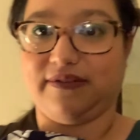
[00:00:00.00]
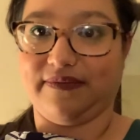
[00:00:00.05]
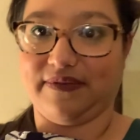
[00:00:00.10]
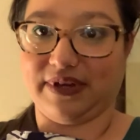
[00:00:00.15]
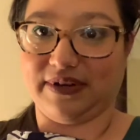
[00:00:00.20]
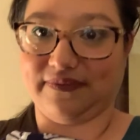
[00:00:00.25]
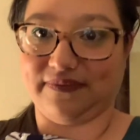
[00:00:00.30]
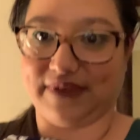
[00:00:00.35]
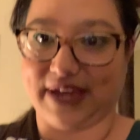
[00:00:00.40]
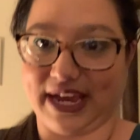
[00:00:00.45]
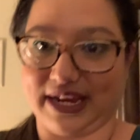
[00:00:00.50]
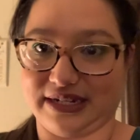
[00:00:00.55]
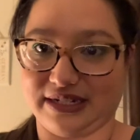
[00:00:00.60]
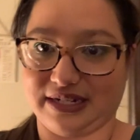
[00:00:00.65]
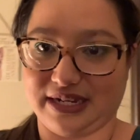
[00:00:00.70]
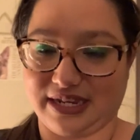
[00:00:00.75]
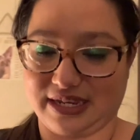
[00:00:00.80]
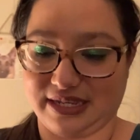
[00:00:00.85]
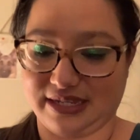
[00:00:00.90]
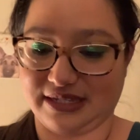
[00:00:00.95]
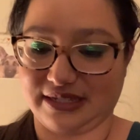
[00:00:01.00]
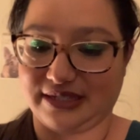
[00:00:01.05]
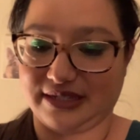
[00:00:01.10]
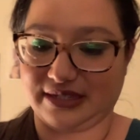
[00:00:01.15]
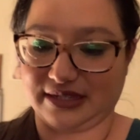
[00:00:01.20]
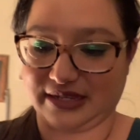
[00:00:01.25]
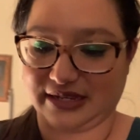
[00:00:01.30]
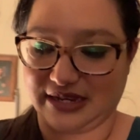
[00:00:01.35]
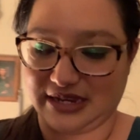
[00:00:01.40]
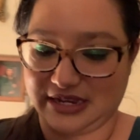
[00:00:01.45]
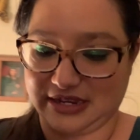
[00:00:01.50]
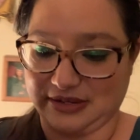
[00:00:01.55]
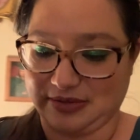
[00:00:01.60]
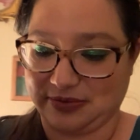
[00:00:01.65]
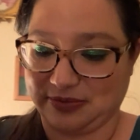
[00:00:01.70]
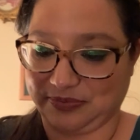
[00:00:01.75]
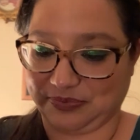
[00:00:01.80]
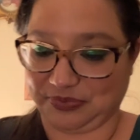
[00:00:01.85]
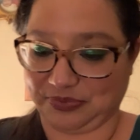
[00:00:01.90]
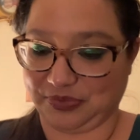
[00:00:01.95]
Fun fact, guys,
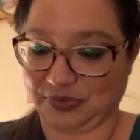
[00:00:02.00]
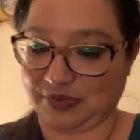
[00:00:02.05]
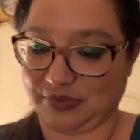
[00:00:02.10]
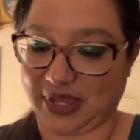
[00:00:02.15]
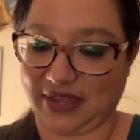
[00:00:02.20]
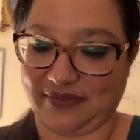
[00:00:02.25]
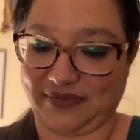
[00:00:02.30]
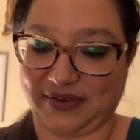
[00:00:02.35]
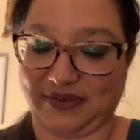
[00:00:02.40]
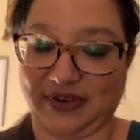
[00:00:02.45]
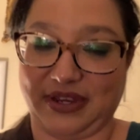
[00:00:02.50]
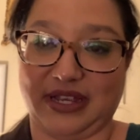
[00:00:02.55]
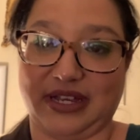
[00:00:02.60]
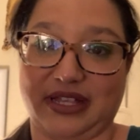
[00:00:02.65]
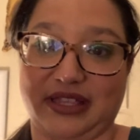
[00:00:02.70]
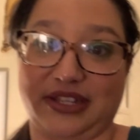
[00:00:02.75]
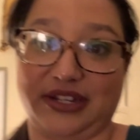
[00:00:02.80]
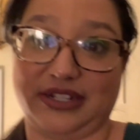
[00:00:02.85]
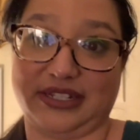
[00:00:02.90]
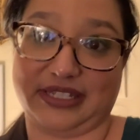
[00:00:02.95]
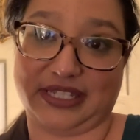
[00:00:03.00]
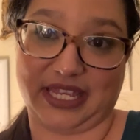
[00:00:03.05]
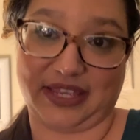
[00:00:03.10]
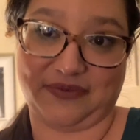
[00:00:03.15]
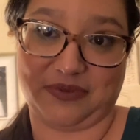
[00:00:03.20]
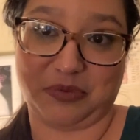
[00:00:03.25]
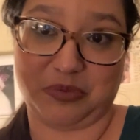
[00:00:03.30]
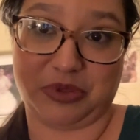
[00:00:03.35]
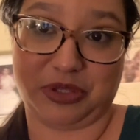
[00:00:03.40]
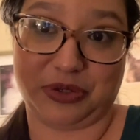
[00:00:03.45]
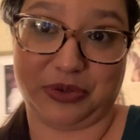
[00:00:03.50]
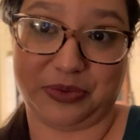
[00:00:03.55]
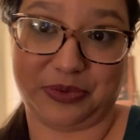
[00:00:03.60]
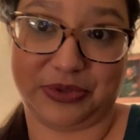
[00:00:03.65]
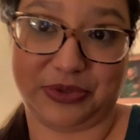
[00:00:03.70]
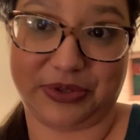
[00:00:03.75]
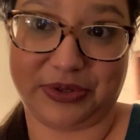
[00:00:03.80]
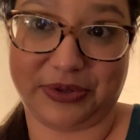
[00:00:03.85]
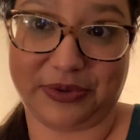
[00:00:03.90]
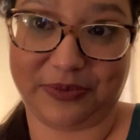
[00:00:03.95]
my favorite color is navy blue,
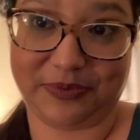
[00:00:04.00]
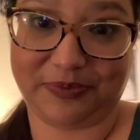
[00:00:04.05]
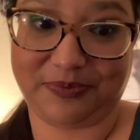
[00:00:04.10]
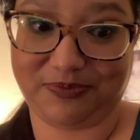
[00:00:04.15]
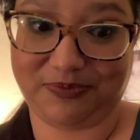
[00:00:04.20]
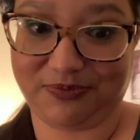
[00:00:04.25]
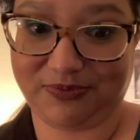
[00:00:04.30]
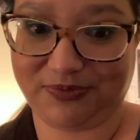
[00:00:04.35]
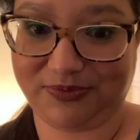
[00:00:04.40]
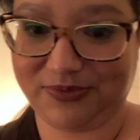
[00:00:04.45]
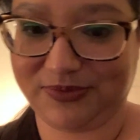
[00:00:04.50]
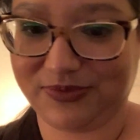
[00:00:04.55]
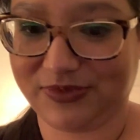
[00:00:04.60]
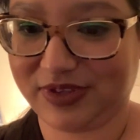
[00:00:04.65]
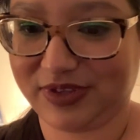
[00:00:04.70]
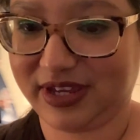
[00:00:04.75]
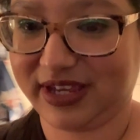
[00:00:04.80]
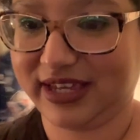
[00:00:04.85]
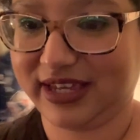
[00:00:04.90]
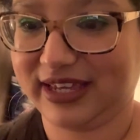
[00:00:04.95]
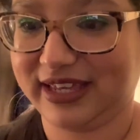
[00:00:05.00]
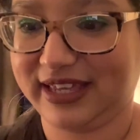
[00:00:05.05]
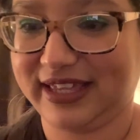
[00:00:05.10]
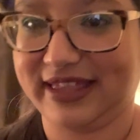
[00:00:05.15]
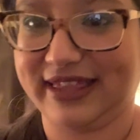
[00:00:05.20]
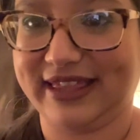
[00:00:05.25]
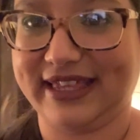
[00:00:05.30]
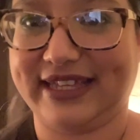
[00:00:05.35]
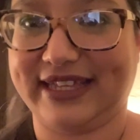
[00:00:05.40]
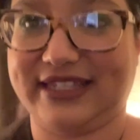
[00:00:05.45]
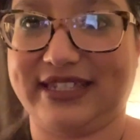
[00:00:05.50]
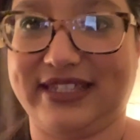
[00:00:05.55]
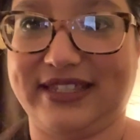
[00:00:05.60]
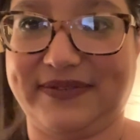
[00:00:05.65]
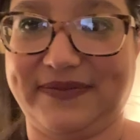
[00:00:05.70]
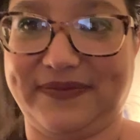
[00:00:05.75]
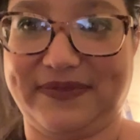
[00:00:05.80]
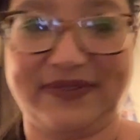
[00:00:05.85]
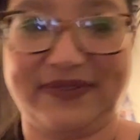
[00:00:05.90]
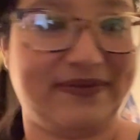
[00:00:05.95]
so that's the
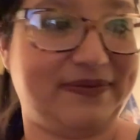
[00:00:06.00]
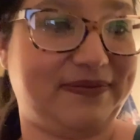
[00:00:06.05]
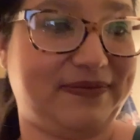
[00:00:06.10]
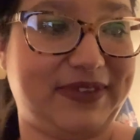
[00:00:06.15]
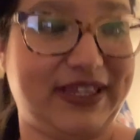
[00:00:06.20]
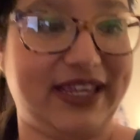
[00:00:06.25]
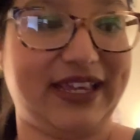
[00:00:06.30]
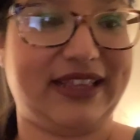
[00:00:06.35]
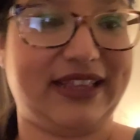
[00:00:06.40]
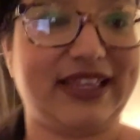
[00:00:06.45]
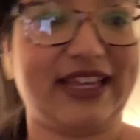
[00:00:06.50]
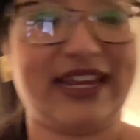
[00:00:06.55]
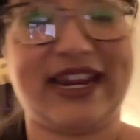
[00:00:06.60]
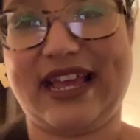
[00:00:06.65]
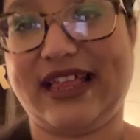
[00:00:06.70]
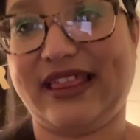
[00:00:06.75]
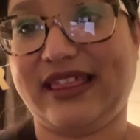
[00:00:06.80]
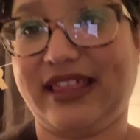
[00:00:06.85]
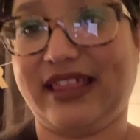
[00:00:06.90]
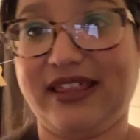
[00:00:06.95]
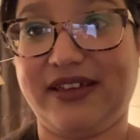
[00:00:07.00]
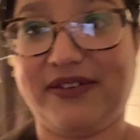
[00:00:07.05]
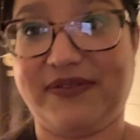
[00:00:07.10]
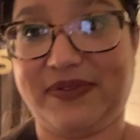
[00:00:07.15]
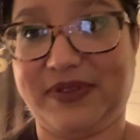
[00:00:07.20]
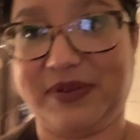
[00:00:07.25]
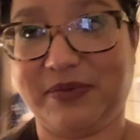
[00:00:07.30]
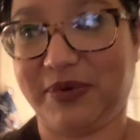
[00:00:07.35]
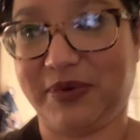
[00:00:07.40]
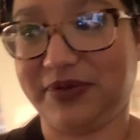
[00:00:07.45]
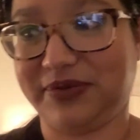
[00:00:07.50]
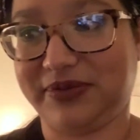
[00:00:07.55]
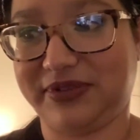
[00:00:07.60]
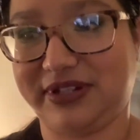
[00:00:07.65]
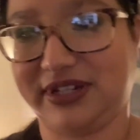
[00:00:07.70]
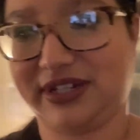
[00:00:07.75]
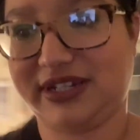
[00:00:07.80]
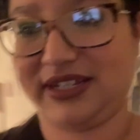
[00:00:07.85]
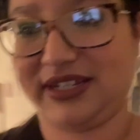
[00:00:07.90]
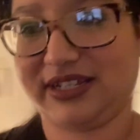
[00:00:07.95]
thing that I love the
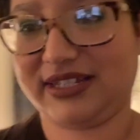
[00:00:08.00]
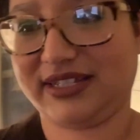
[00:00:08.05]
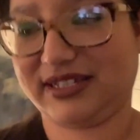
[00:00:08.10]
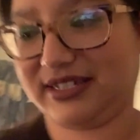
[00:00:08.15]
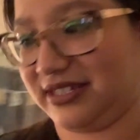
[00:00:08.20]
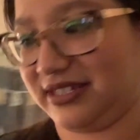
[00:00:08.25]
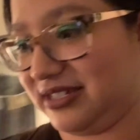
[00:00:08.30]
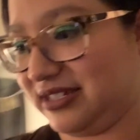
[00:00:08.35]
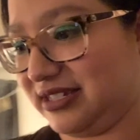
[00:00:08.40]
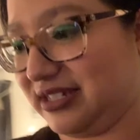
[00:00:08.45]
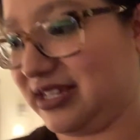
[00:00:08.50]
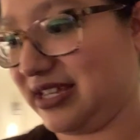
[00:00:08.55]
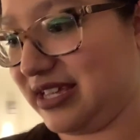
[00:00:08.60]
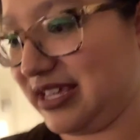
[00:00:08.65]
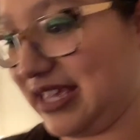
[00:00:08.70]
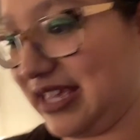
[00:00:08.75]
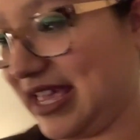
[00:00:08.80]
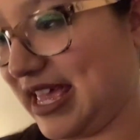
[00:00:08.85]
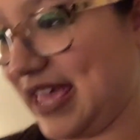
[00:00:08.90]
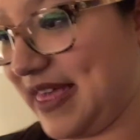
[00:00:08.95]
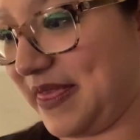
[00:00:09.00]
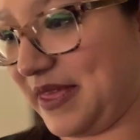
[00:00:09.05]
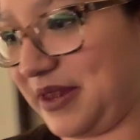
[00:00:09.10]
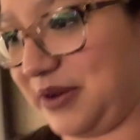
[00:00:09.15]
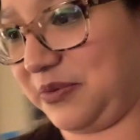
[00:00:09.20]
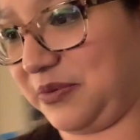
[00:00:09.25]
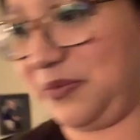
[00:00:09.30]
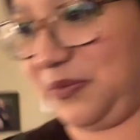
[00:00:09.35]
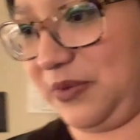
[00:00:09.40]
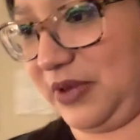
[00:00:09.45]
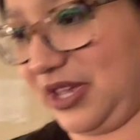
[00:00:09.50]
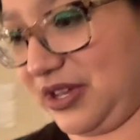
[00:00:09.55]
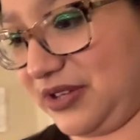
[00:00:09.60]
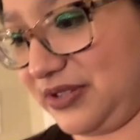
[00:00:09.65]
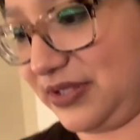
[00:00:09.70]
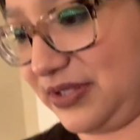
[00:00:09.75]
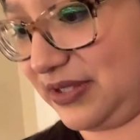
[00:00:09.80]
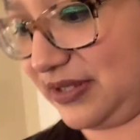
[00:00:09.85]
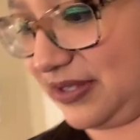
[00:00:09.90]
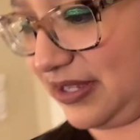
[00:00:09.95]
most. And then
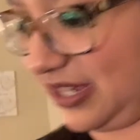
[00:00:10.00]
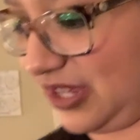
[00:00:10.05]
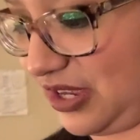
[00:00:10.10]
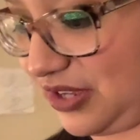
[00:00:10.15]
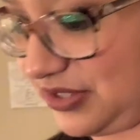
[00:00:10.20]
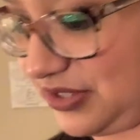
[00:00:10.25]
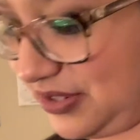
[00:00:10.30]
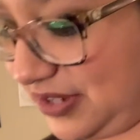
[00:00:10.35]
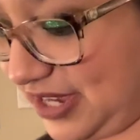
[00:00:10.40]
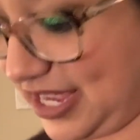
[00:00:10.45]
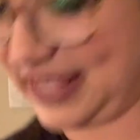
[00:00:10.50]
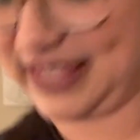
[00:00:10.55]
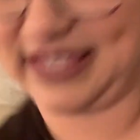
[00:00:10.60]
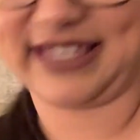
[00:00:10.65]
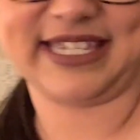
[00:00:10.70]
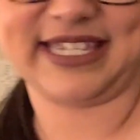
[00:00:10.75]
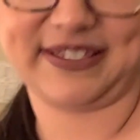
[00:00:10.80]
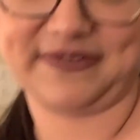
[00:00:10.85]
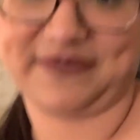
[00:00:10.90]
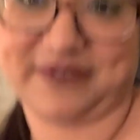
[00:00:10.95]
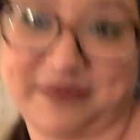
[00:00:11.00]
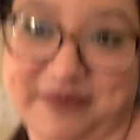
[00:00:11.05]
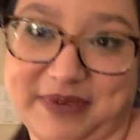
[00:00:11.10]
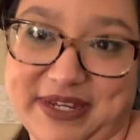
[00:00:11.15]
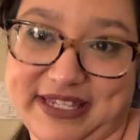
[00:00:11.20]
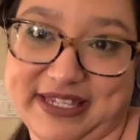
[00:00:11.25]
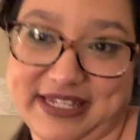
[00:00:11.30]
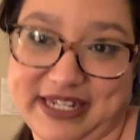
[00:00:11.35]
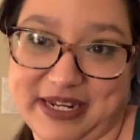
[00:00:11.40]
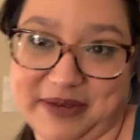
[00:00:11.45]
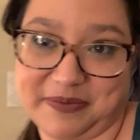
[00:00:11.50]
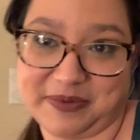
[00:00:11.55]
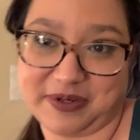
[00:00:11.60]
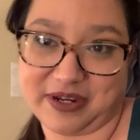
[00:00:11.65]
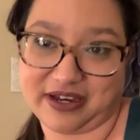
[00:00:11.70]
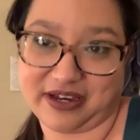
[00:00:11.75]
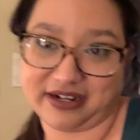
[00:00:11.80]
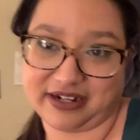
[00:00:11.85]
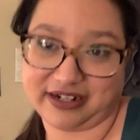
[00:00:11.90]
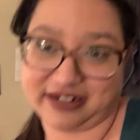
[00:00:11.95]
I also got this from my
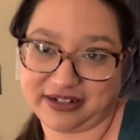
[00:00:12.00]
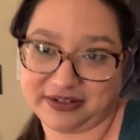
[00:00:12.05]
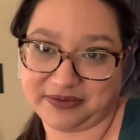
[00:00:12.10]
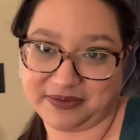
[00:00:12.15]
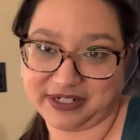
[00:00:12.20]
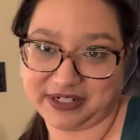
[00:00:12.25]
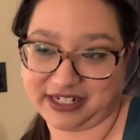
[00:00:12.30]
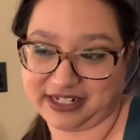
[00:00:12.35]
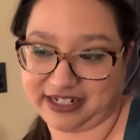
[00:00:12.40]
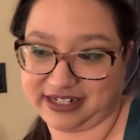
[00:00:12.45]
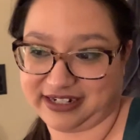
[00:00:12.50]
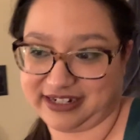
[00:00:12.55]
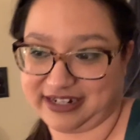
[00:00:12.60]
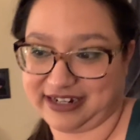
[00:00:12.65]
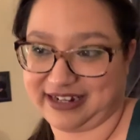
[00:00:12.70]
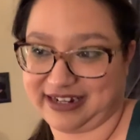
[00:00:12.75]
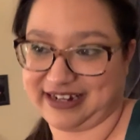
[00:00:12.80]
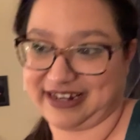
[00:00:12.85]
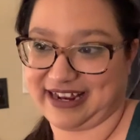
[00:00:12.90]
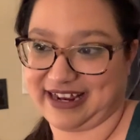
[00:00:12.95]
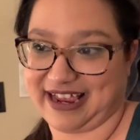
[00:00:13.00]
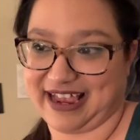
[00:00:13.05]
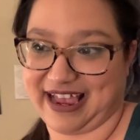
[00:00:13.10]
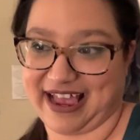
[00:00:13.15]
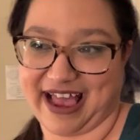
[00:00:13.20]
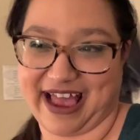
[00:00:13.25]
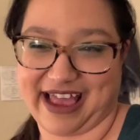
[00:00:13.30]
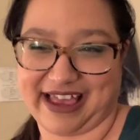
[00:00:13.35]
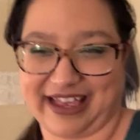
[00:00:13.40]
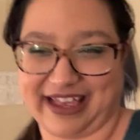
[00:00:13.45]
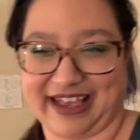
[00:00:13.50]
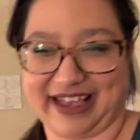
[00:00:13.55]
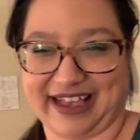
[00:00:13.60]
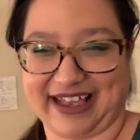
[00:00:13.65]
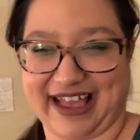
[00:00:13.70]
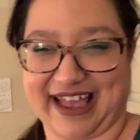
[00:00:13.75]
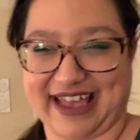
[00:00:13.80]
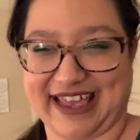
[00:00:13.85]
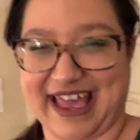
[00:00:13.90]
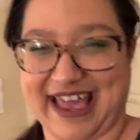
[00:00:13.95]
stepdaughter, which
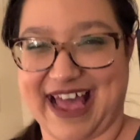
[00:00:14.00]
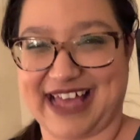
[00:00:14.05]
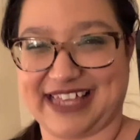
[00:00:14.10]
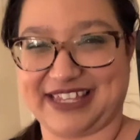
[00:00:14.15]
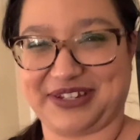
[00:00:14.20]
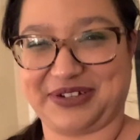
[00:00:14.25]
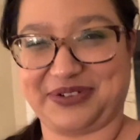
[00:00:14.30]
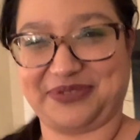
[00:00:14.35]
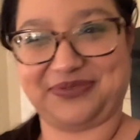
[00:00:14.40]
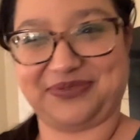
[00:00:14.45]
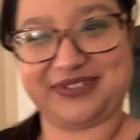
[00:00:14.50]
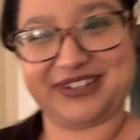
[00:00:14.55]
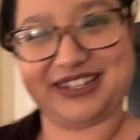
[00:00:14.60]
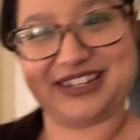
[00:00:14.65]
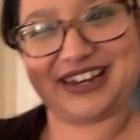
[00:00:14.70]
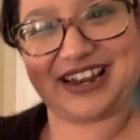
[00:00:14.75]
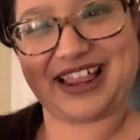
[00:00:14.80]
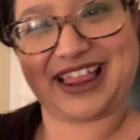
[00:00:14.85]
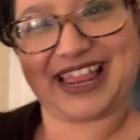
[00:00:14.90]
I asked her for it.